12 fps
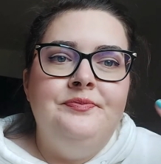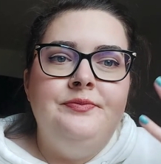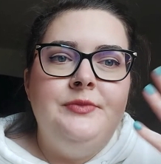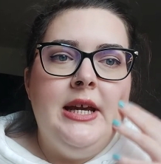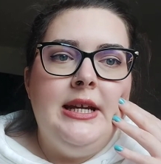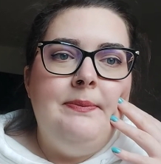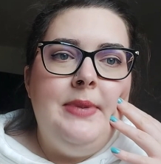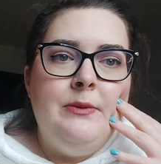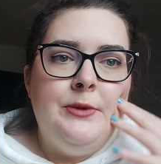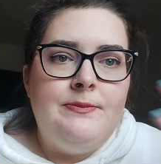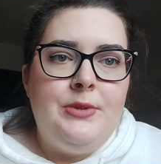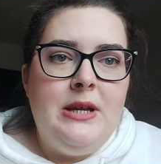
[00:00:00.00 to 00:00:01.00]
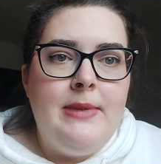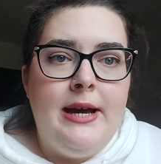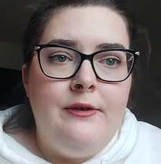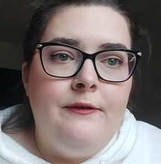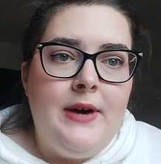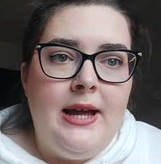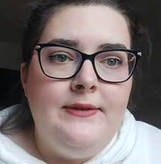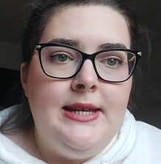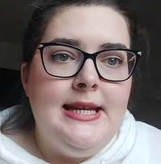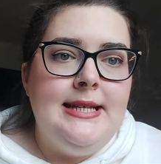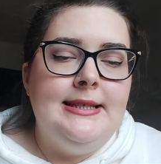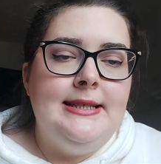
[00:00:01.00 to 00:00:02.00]
Yeah, the pain was pretty bad for 5
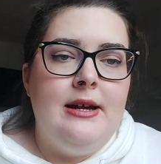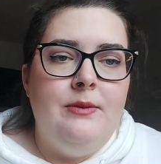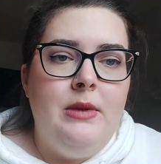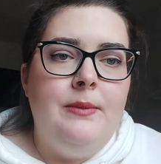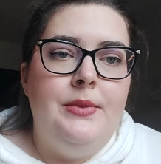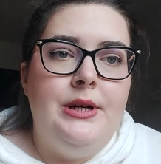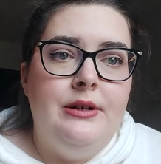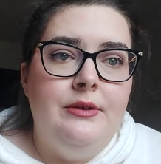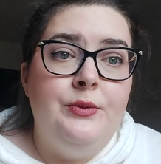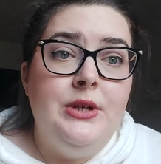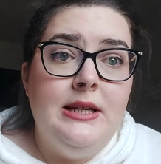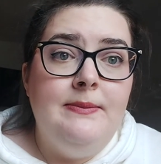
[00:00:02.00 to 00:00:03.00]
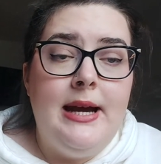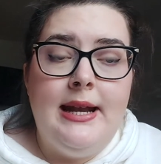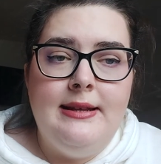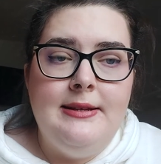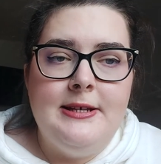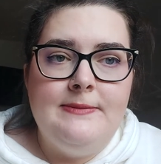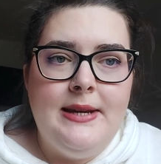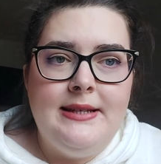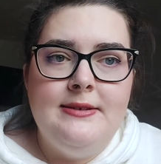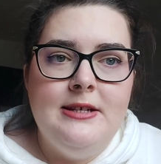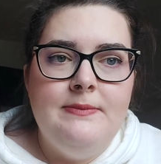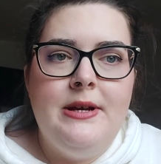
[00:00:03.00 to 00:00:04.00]
days. I remember, really bad. I didn't expect
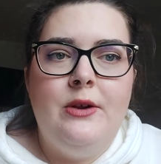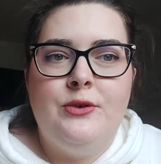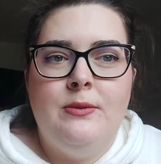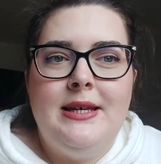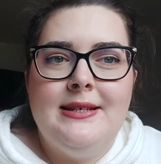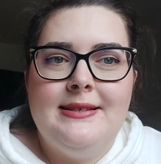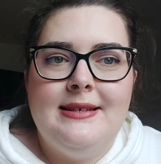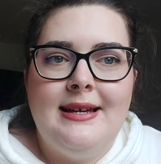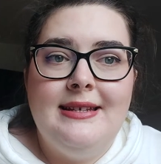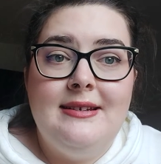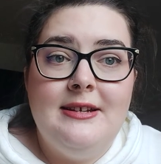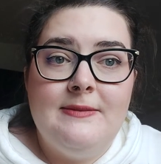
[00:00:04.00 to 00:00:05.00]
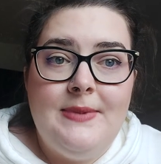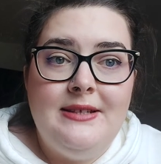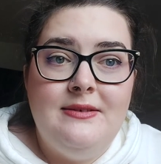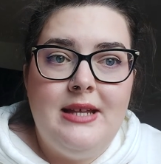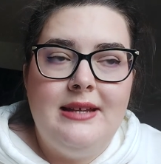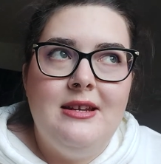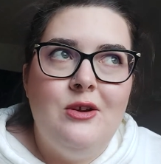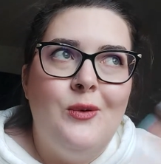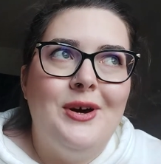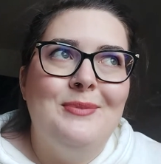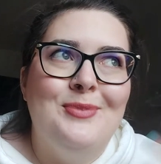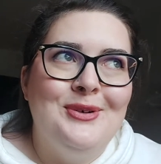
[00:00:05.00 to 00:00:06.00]
it, but also because I didn't know
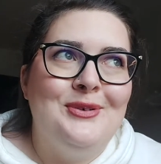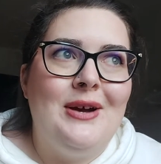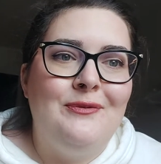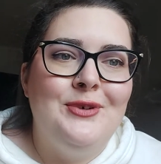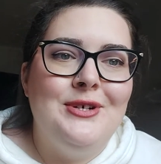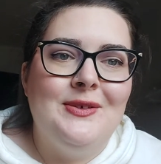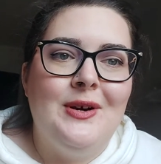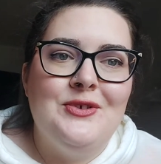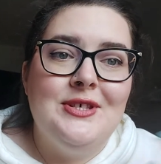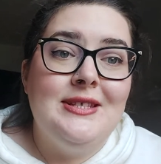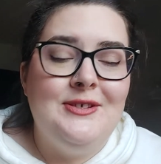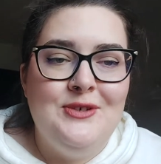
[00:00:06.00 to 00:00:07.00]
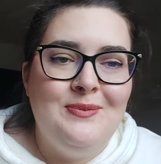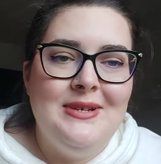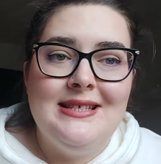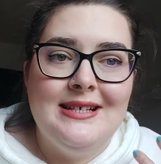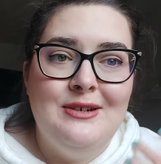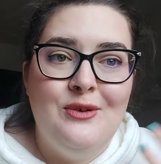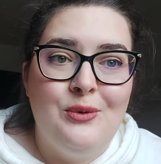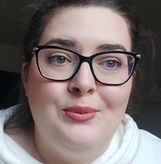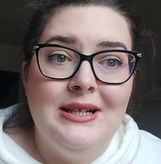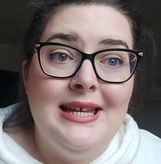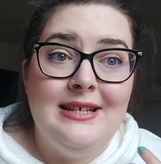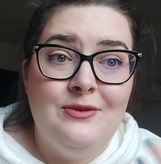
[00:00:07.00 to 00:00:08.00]
what a bone graft was, so I just assumed it's a
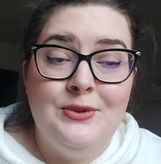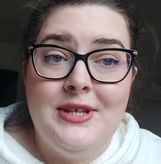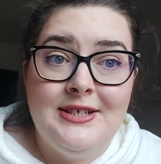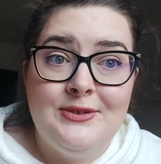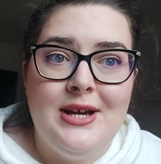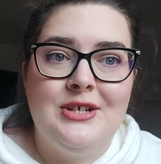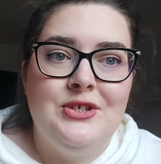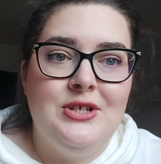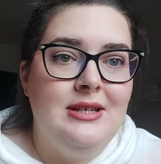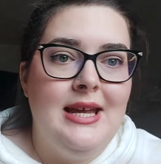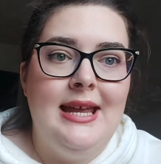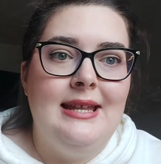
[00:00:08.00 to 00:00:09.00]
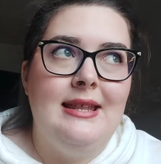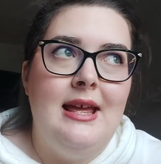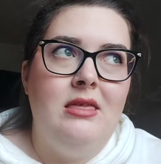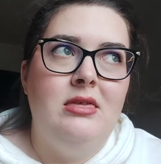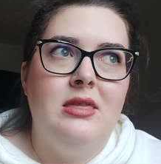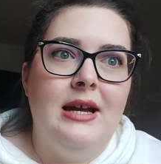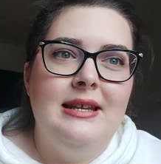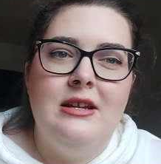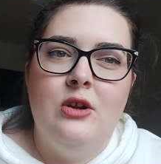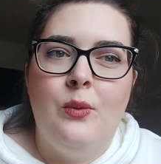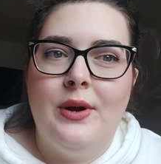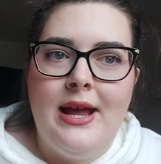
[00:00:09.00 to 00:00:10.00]
normal tooth extraction, and then I didn't
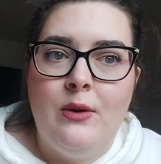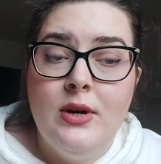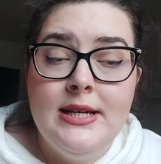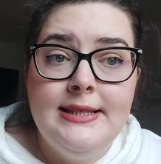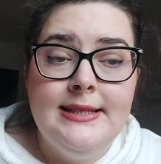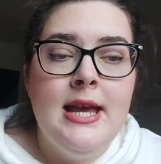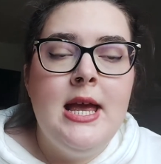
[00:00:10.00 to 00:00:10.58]
know what that was.